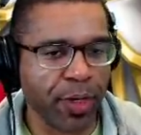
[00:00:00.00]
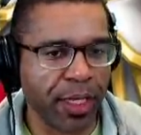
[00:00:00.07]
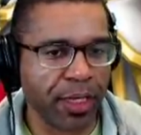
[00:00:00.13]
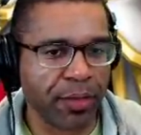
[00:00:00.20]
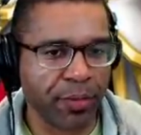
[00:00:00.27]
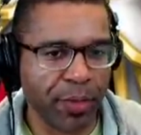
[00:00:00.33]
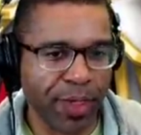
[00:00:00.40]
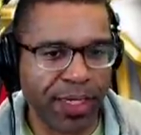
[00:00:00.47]
and we'll
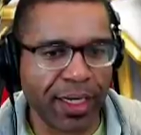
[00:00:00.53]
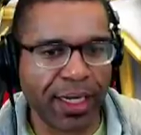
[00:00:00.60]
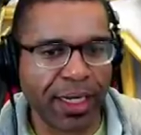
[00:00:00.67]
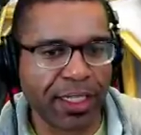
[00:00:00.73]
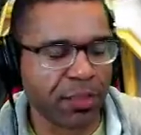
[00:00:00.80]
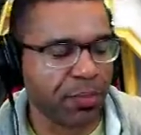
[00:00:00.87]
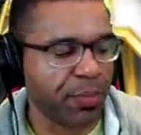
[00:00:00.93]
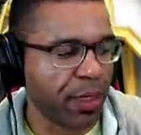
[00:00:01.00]
get we'll get a
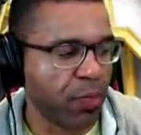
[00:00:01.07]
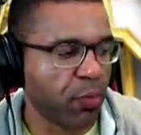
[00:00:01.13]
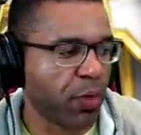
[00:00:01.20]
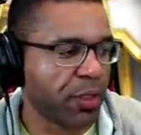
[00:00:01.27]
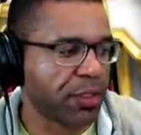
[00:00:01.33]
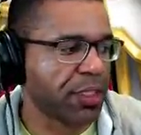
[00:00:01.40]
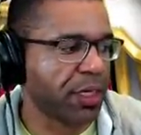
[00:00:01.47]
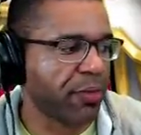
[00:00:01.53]
nice big
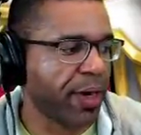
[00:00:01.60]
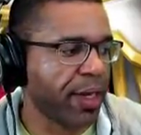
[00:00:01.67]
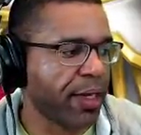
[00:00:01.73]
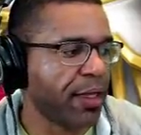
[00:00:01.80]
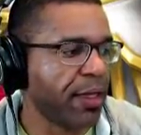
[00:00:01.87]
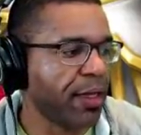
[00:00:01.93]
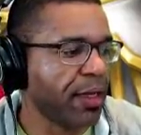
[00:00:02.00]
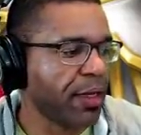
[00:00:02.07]
one shot,
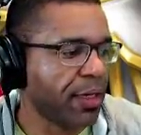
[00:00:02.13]
right?